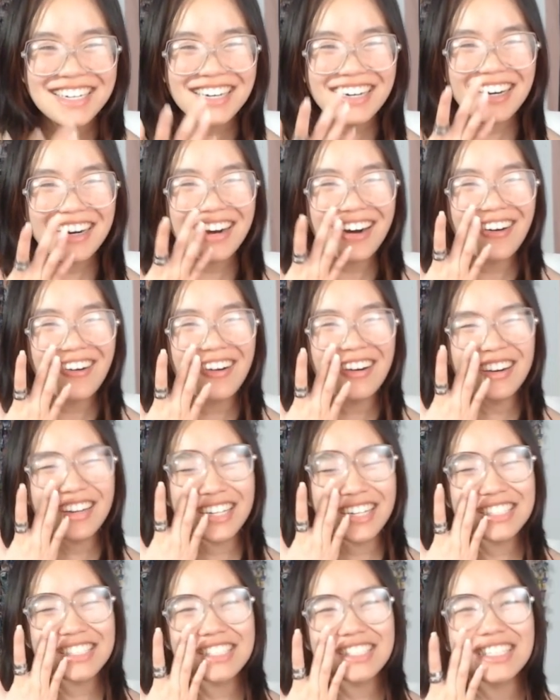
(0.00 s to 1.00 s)
they
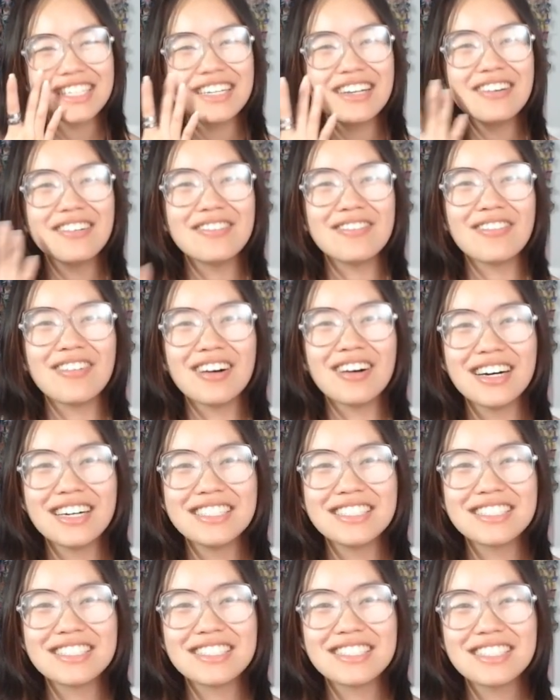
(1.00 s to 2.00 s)
just didn't
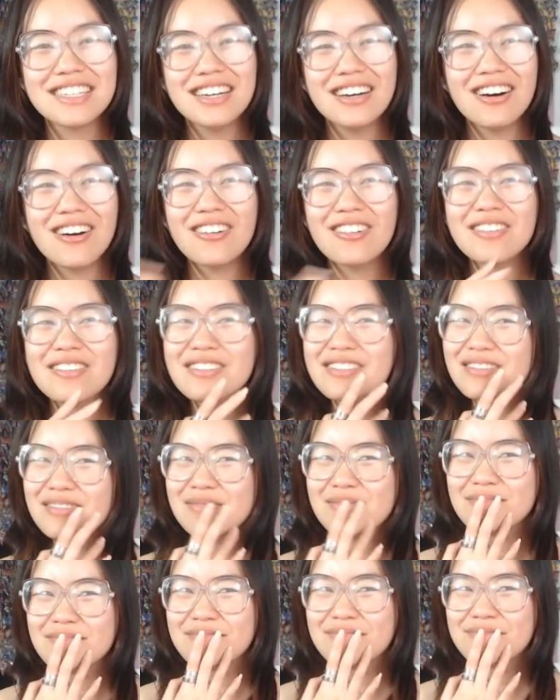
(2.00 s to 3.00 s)
want, or
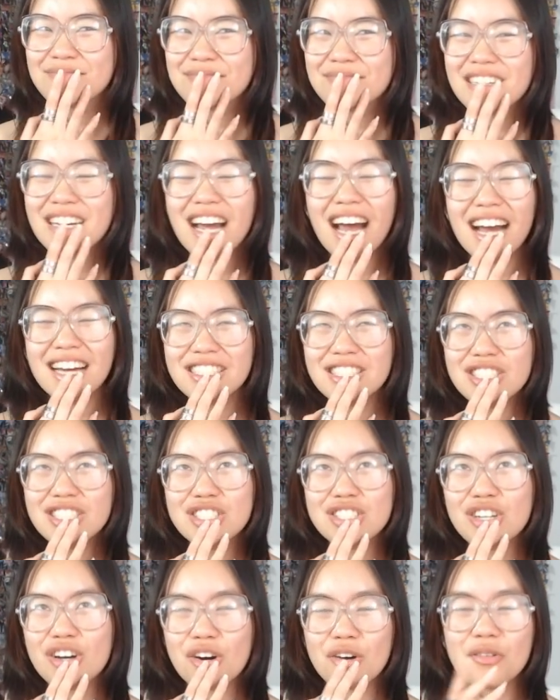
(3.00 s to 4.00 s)
actually
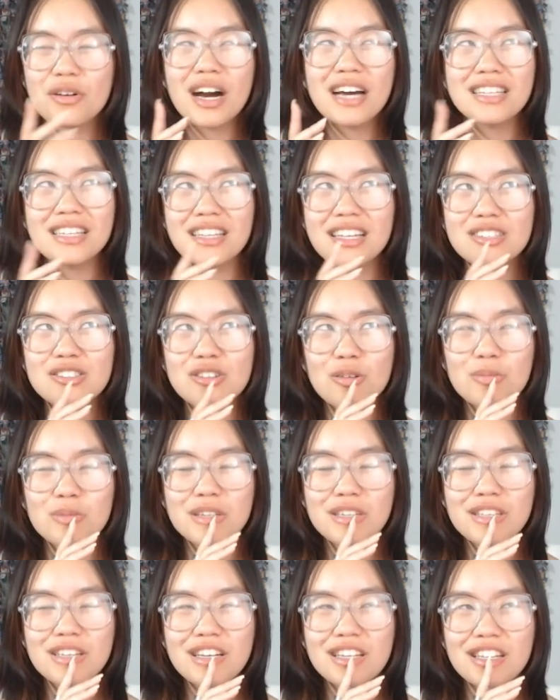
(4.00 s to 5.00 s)
no, I think they told
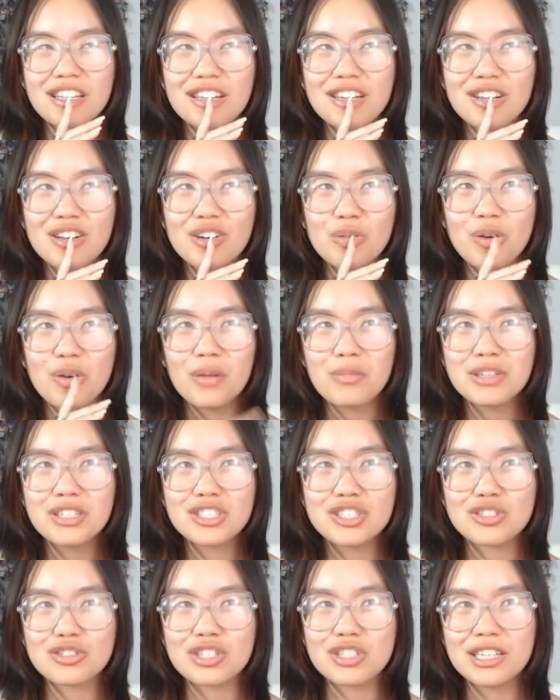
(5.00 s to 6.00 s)
me that they didn't want me to
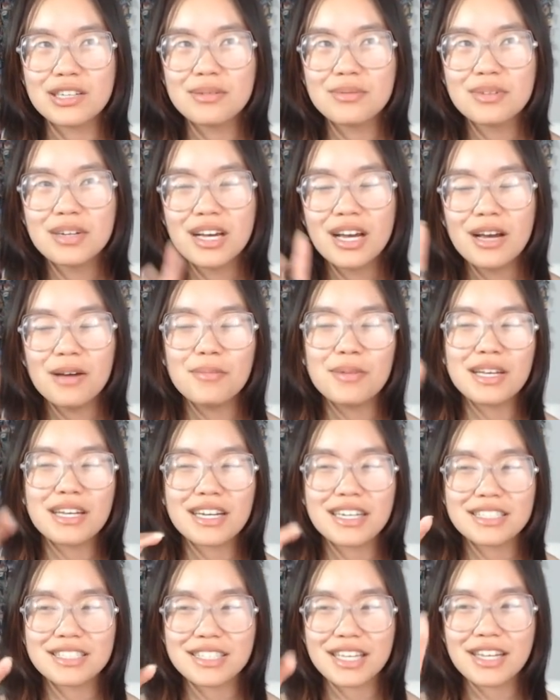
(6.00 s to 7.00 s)
stream
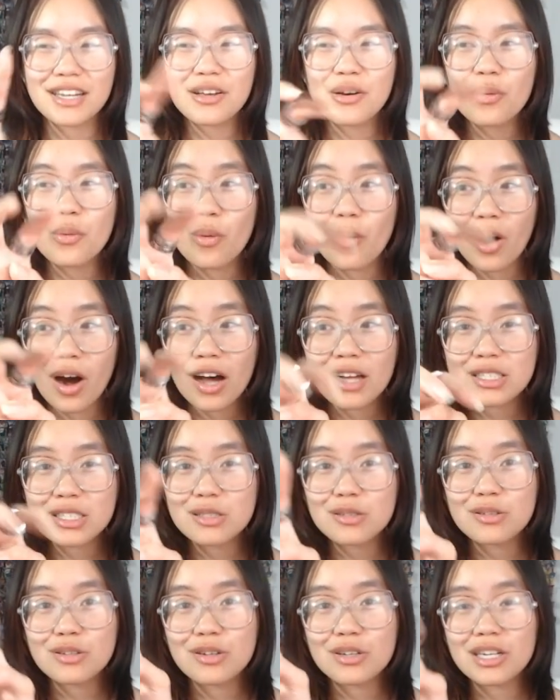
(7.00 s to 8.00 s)
because they didn't want
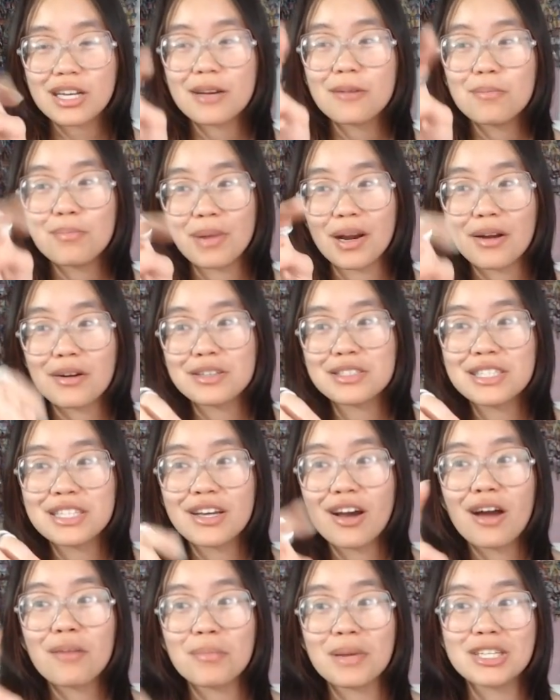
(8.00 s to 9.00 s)
to look
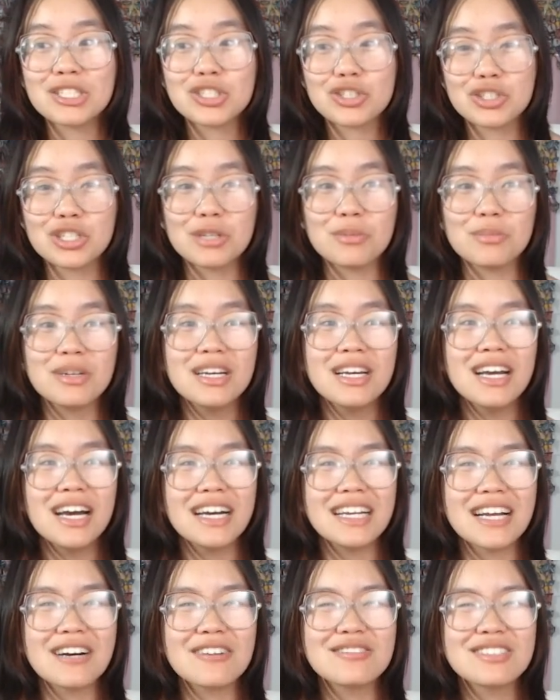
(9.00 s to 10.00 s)
embarrassing on my stream.
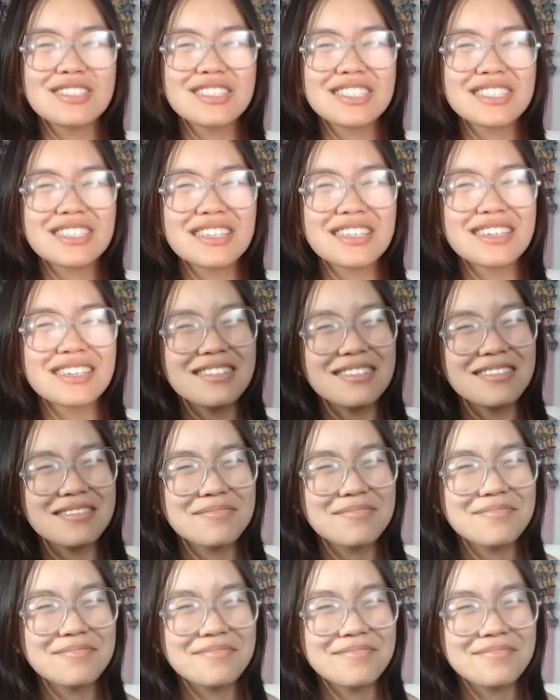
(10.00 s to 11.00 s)
And I was just like,
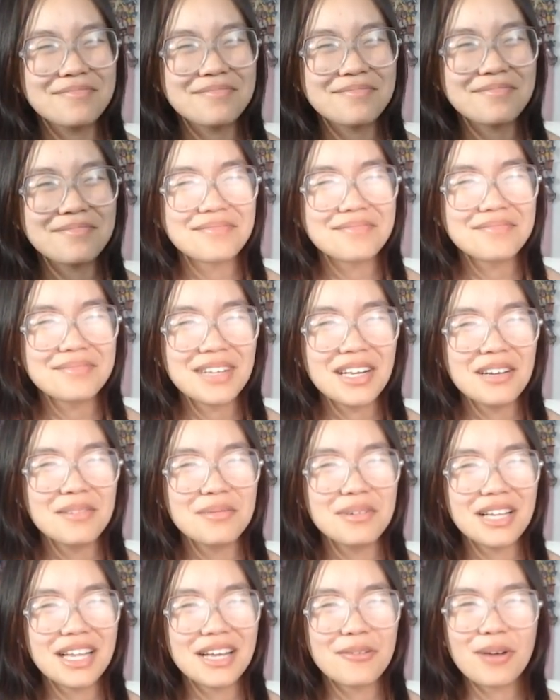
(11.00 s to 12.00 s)

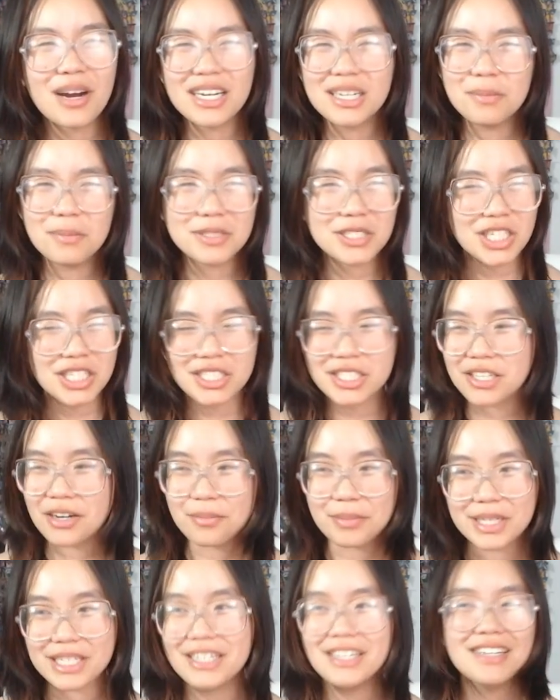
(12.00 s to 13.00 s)
but like, why are you projecting on
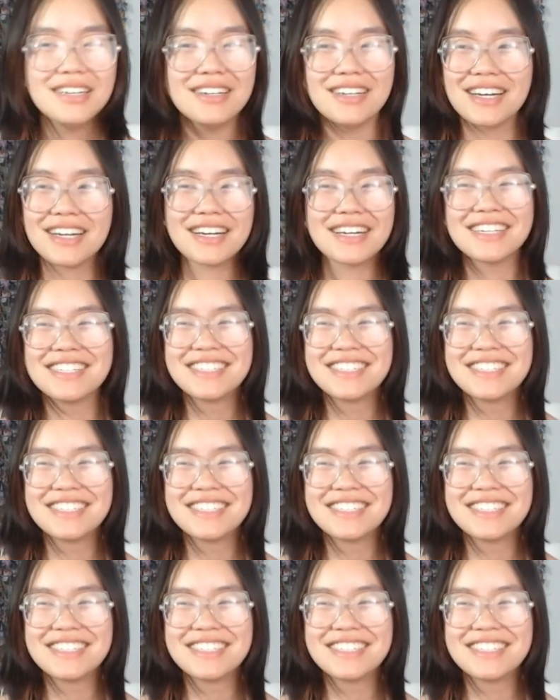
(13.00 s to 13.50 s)
me? Like,